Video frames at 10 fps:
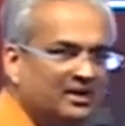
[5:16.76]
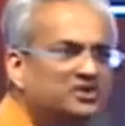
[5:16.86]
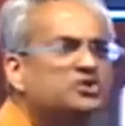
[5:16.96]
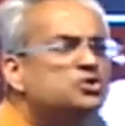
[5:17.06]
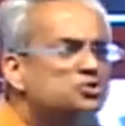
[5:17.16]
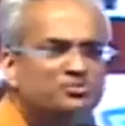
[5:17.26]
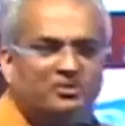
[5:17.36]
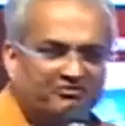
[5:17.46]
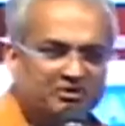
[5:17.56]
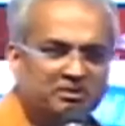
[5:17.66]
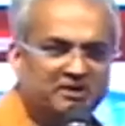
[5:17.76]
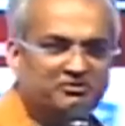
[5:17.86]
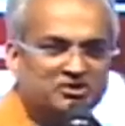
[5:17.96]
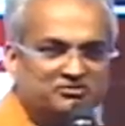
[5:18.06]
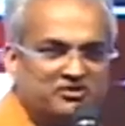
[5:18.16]
and huge
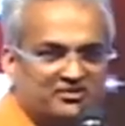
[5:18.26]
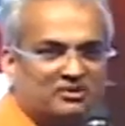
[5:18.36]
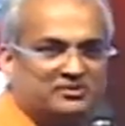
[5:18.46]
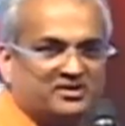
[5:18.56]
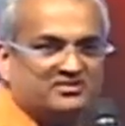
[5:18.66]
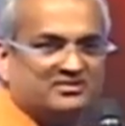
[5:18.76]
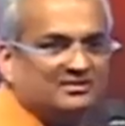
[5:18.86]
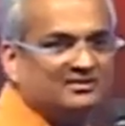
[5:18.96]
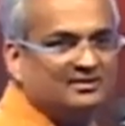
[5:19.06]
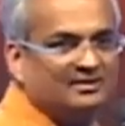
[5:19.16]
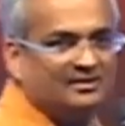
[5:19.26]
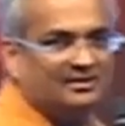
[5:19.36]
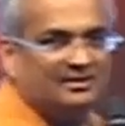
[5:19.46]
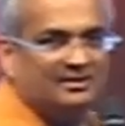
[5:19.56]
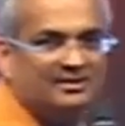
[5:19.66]
profitability for each of these companies.
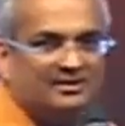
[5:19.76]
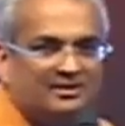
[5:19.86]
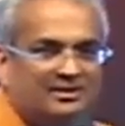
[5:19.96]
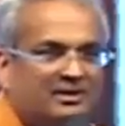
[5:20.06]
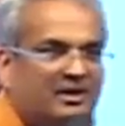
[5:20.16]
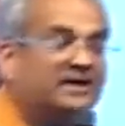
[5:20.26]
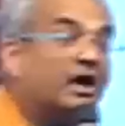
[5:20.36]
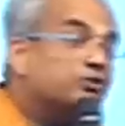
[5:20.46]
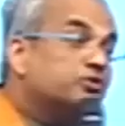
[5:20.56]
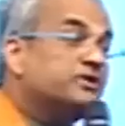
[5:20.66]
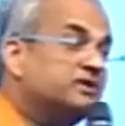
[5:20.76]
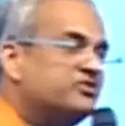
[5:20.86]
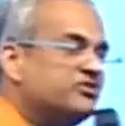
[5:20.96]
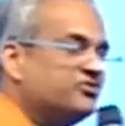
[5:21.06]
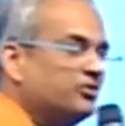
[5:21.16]
And how do you create
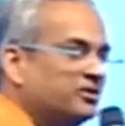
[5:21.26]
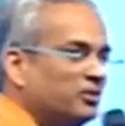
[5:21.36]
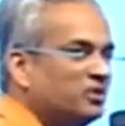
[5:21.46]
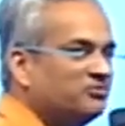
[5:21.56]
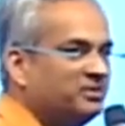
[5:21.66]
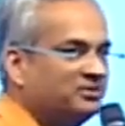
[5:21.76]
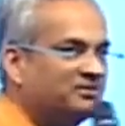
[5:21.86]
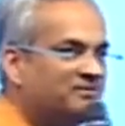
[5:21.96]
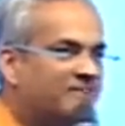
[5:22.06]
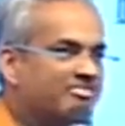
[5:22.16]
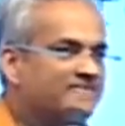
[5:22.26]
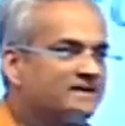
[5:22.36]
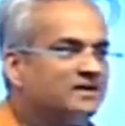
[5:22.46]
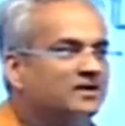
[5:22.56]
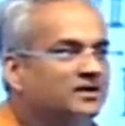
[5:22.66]
this extraordinary word of mouth?
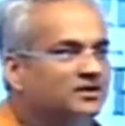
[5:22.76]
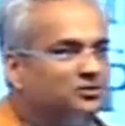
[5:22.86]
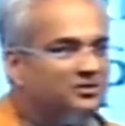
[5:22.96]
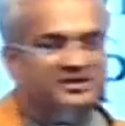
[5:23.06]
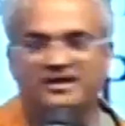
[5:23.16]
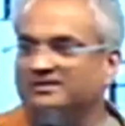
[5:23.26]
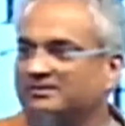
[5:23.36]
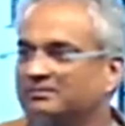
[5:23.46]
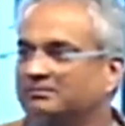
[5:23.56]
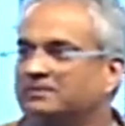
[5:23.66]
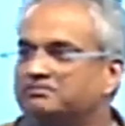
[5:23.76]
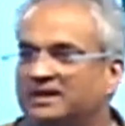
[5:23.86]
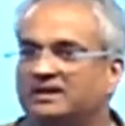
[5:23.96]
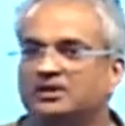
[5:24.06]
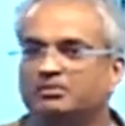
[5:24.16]
You create it by
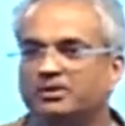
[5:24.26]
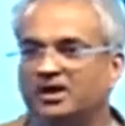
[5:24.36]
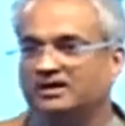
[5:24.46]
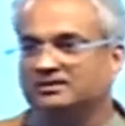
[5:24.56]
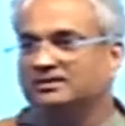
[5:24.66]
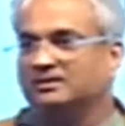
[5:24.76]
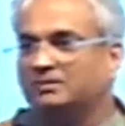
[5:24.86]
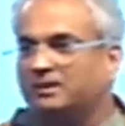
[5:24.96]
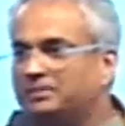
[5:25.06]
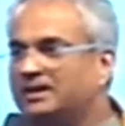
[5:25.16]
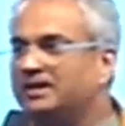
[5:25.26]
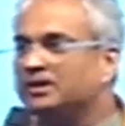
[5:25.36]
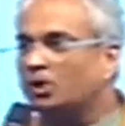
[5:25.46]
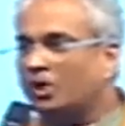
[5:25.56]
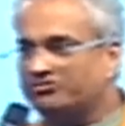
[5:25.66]
building a product, by
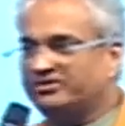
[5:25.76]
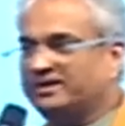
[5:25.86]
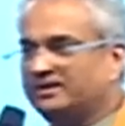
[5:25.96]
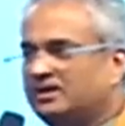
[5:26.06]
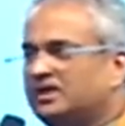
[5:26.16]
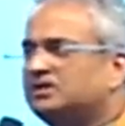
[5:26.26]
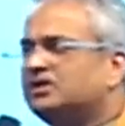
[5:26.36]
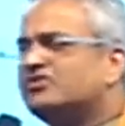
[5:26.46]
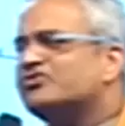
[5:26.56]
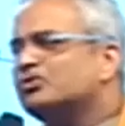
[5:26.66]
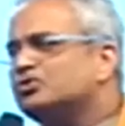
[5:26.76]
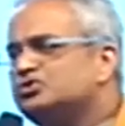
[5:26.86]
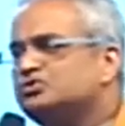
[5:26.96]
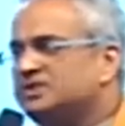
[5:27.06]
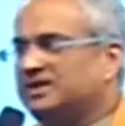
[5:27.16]
building an offering that is so
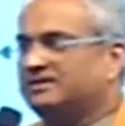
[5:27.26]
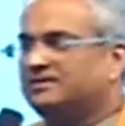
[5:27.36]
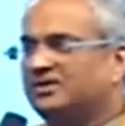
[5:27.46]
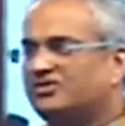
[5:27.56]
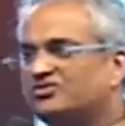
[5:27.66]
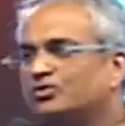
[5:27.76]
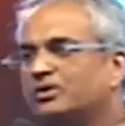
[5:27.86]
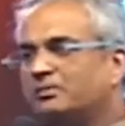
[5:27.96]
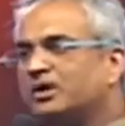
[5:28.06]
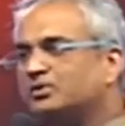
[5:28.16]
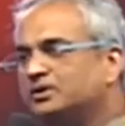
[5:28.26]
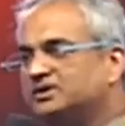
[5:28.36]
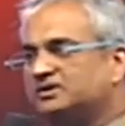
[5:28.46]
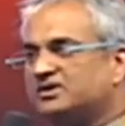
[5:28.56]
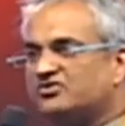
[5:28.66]
unique, that is so
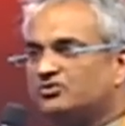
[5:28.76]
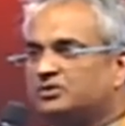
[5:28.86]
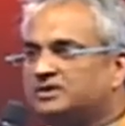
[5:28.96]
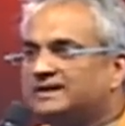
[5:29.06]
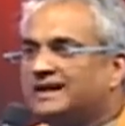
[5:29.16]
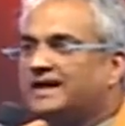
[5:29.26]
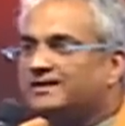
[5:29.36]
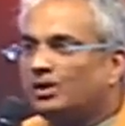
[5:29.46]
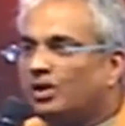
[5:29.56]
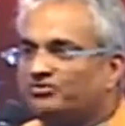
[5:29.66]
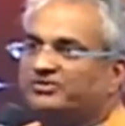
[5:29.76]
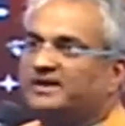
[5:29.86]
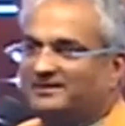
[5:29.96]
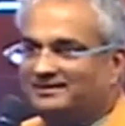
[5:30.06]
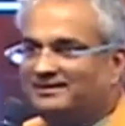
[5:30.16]
remarkable, that is so delight
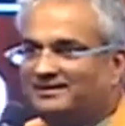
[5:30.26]
offering